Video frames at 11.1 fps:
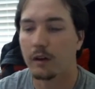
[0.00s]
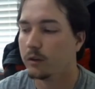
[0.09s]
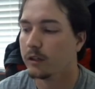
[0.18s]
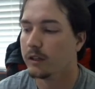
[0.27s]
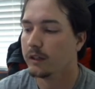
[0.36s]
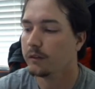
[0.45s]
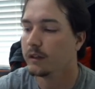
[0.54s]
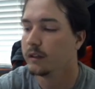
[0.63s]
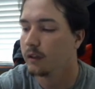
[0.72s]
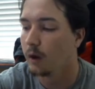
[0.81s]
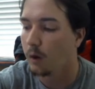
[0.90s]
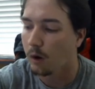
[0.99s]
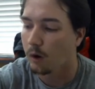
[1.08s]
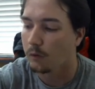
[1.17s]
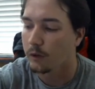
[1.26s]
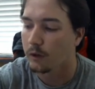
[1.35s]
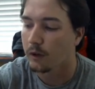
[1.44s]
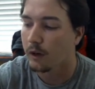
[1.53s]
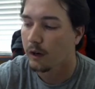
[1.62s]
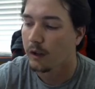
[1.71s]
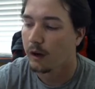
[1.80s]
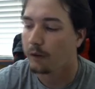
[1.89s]
You can even go over,
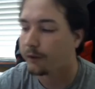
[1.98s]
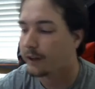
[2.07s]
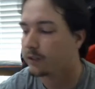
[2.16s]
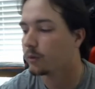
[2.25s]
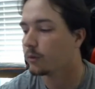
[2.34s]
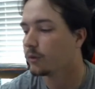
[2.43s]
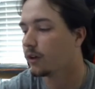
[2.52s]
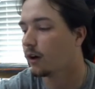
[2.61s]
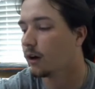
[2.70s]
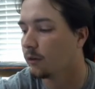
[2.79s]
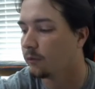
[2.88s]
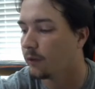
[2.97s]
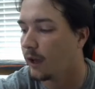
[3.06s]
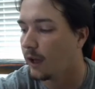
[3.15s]
effects will resolve,